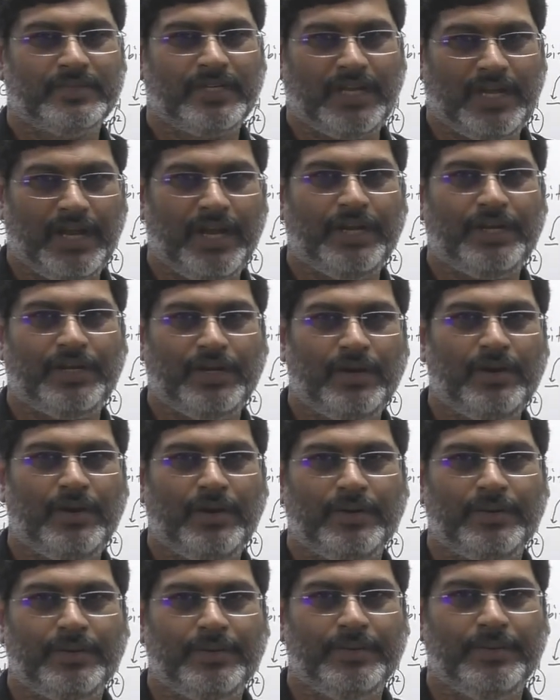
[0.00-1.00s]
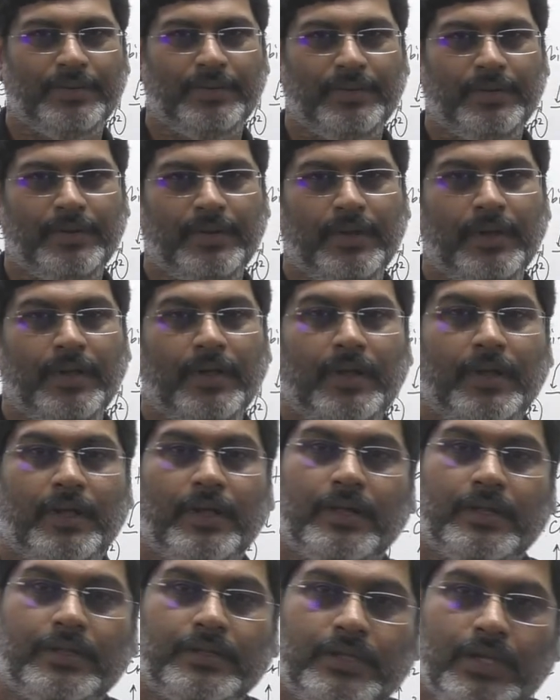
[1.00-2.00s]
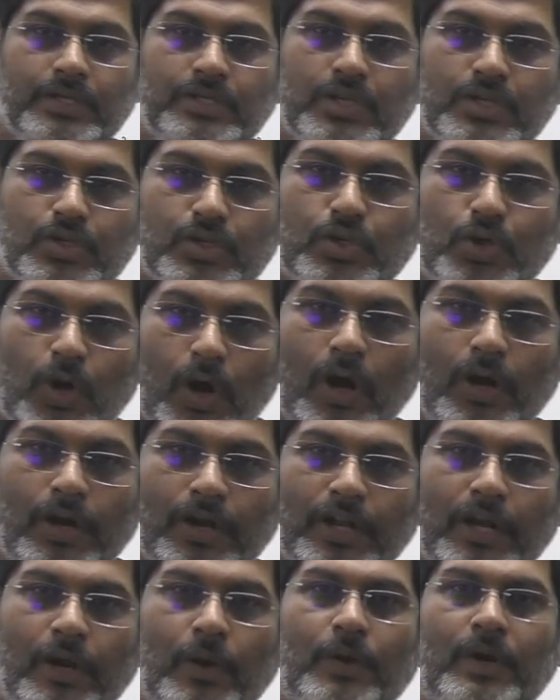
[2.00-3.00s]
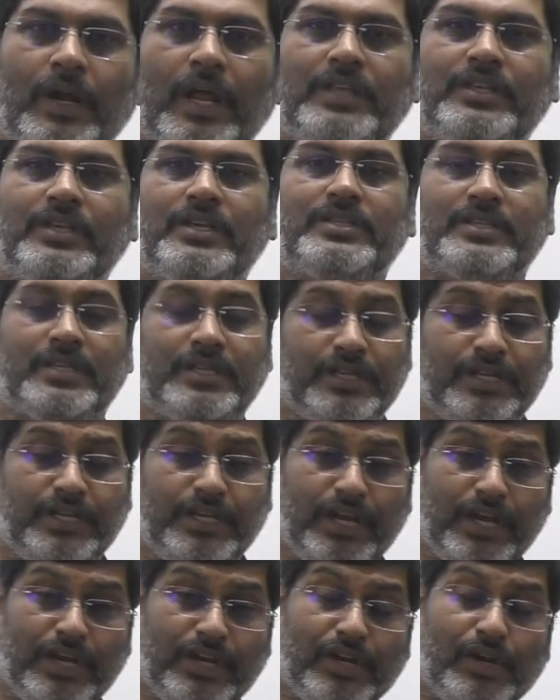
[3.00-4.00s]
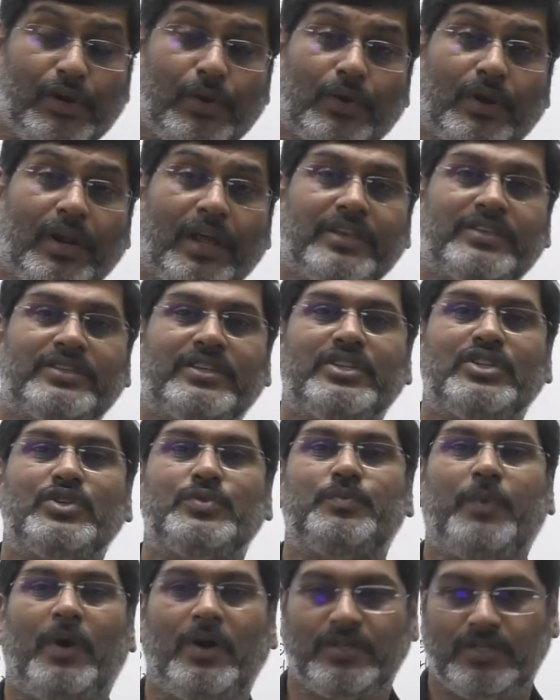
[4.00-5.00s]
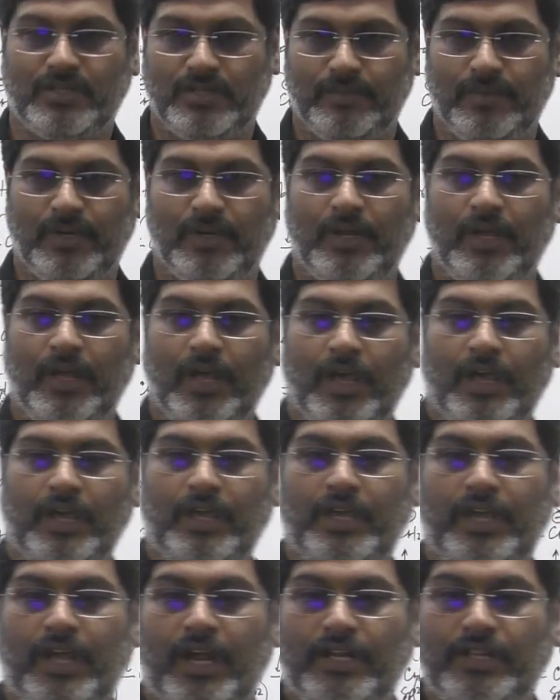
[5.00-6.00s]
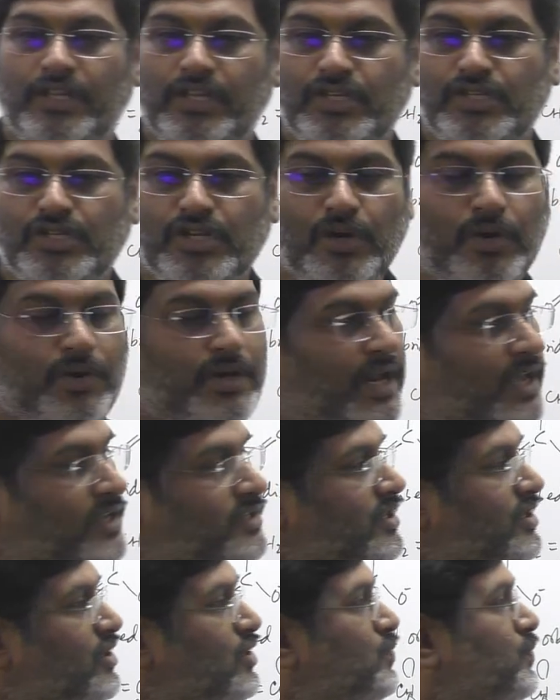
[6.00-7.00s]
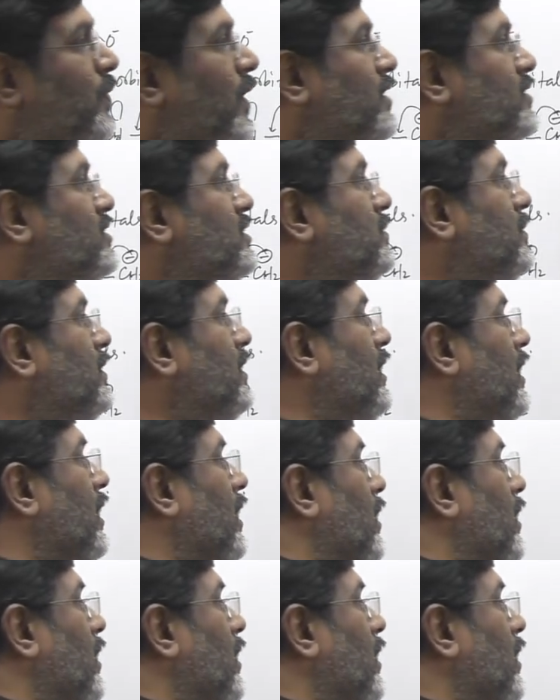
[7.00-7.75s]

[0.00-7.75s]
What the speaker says: Correct or not? This is called delocalization. Here delocalization is possible. Here this delocalization is possible